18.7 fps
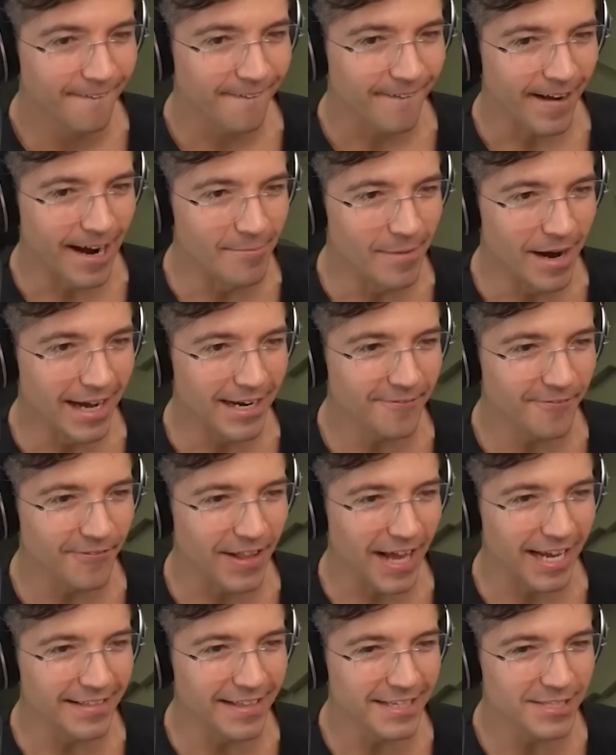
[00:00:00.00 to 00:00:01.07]
Come on,
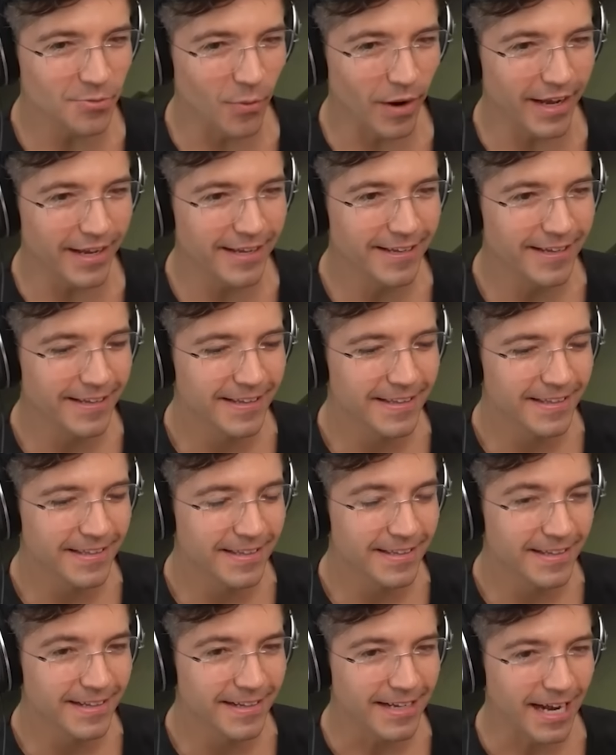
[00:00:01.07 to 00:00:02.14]
fly this way.
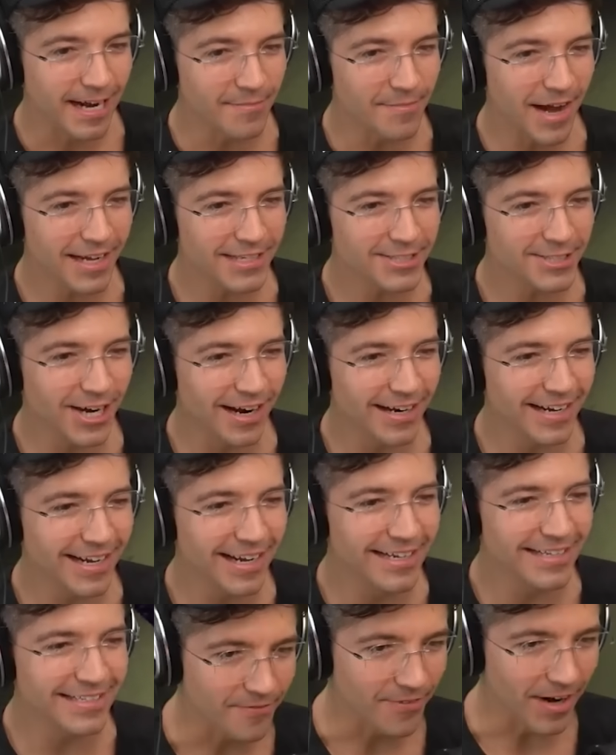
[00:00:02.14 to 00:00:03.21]
Come on,
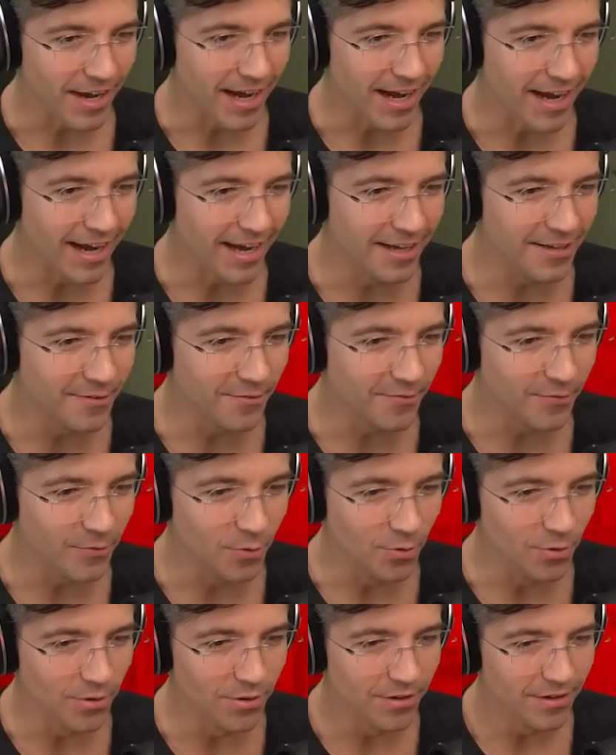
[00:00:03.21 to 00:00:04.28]
Chungus. Fly, you
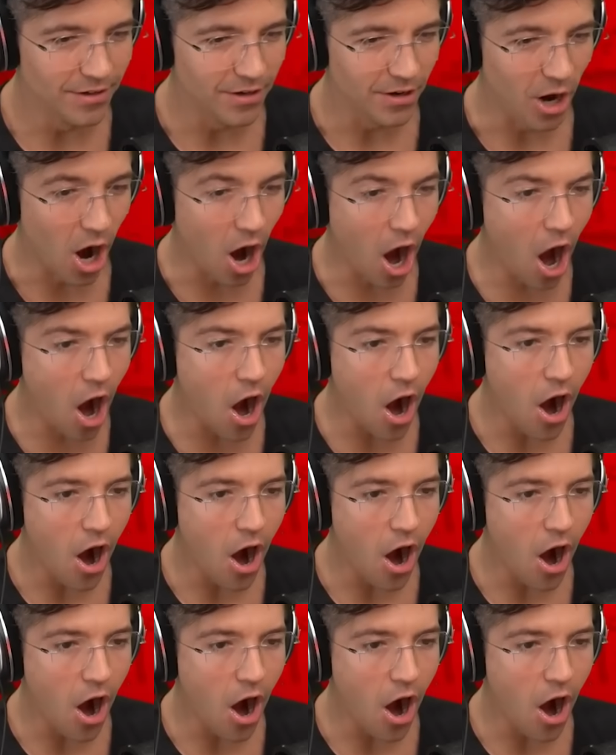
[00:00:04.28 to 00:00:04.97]
fool. Oh!